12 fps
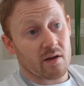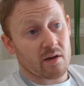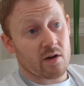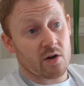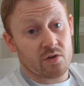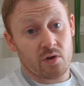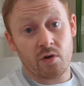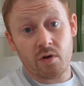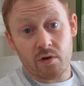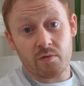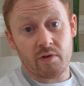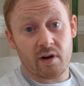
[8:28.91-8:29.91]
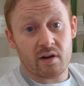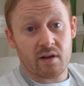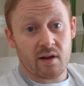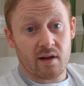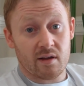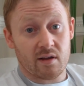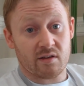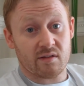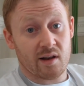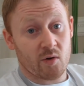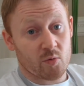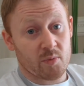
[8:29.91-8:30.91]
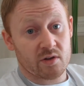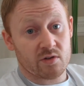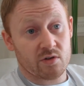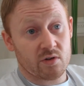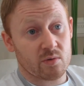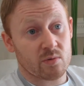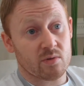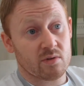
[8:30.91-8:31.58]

Because uh, of her, really, uh, it's allowed me to do